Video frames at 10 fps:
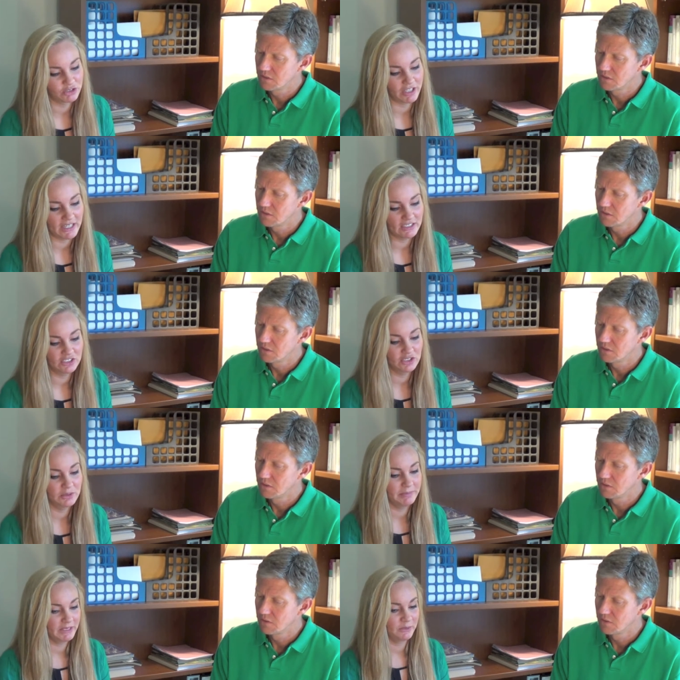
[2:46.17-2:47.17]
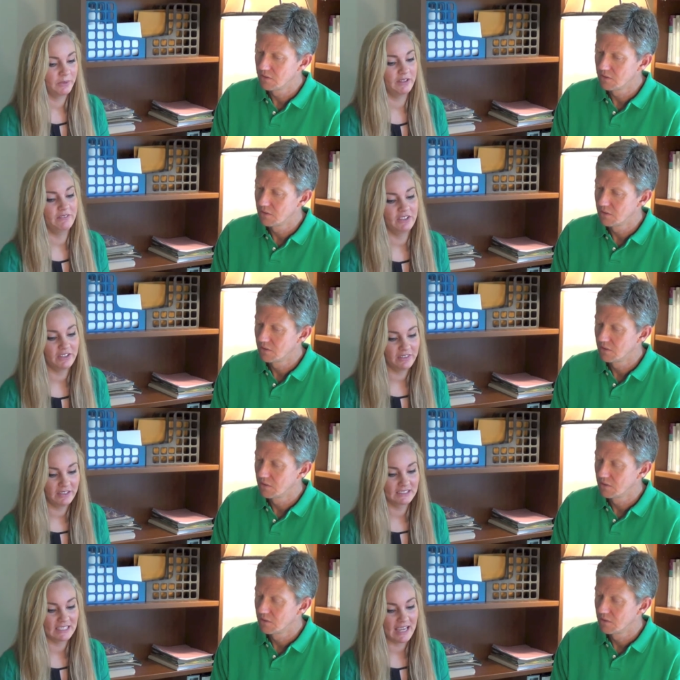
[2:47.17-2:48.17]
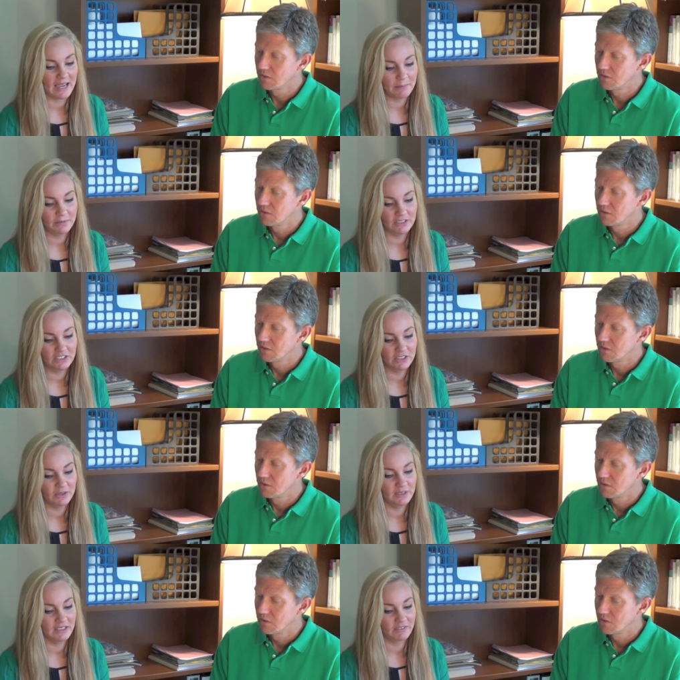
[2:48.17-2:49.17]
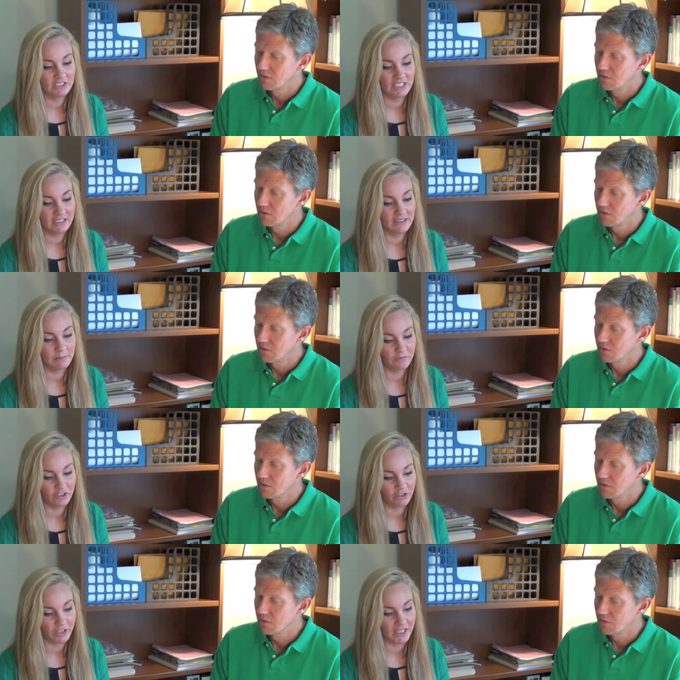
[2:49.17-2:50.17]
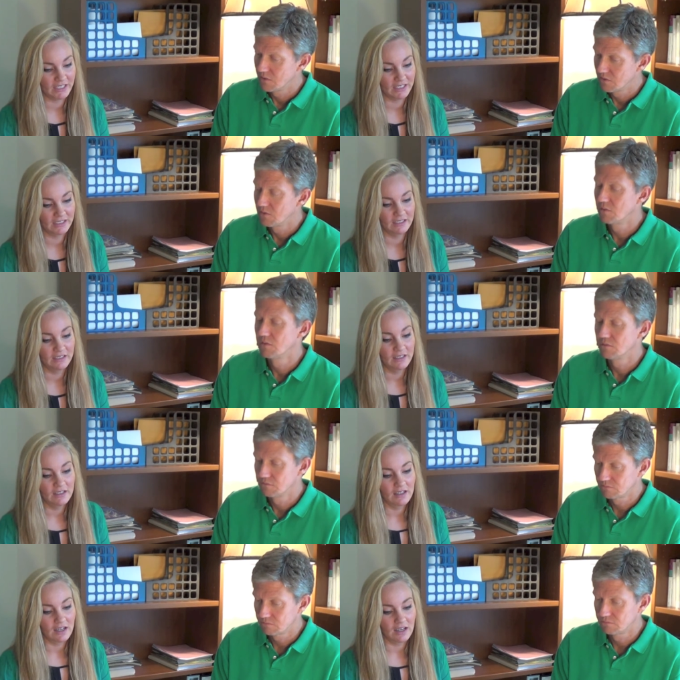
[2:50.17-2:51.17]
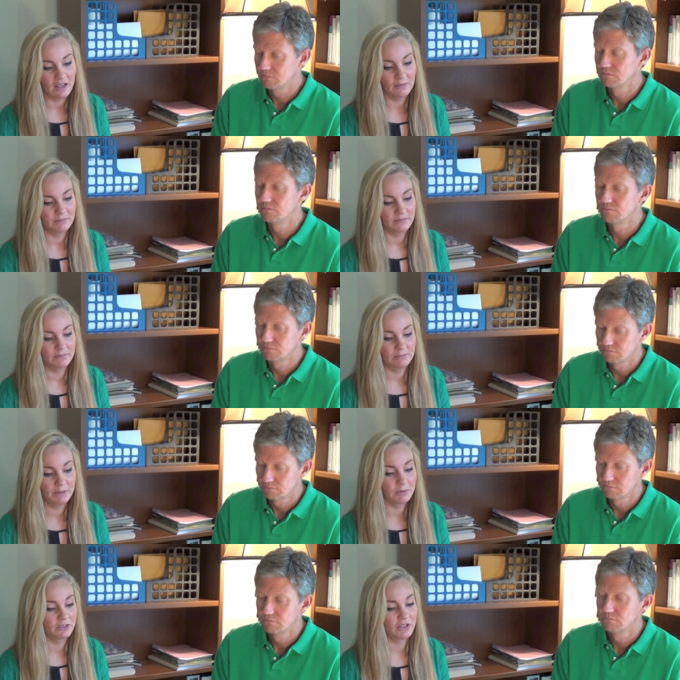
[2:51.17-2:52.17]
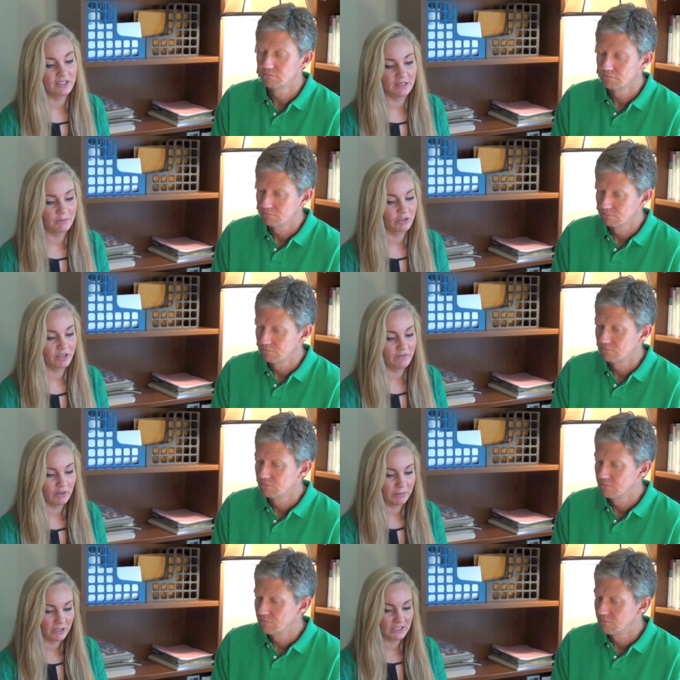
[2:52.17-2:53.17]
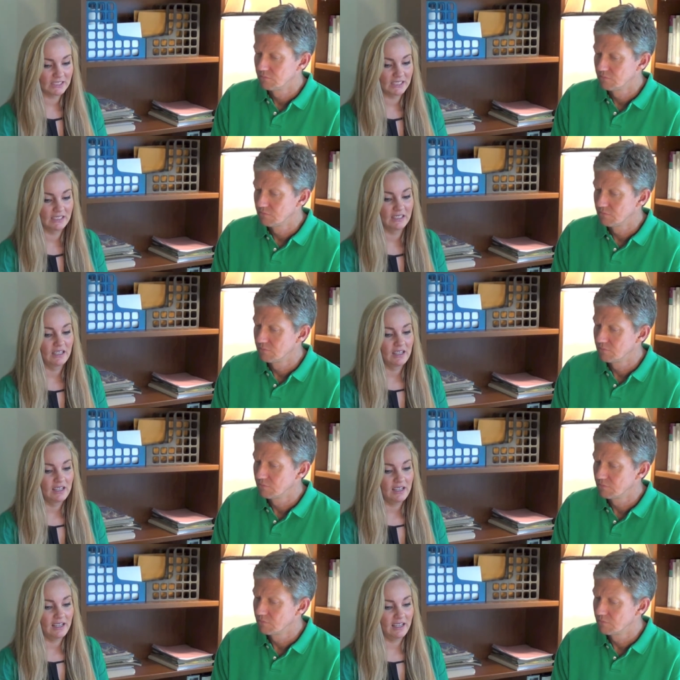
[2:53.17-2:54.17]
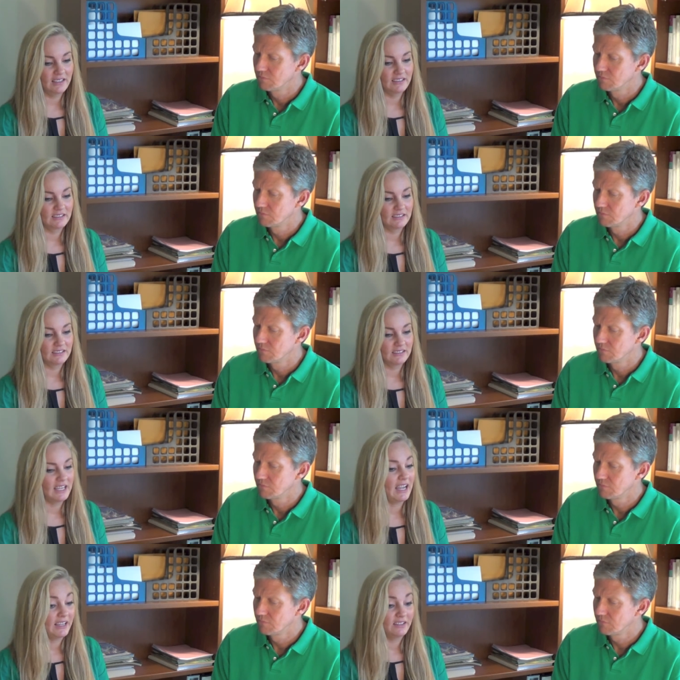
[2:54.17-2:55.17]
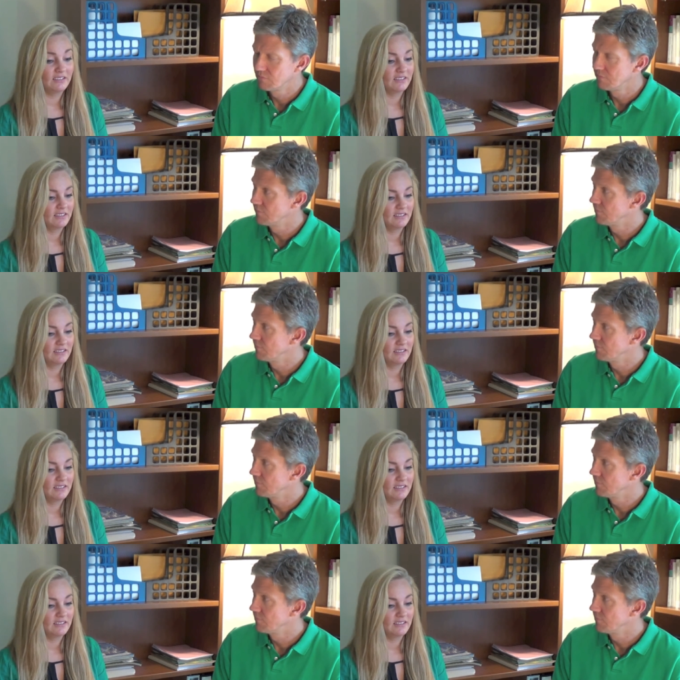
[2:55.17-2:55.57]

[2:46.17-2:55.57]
Speaker 1: gratitude, being aware of the good things that happen to you and never taking them for granted. People know that I'm a grateful person, and I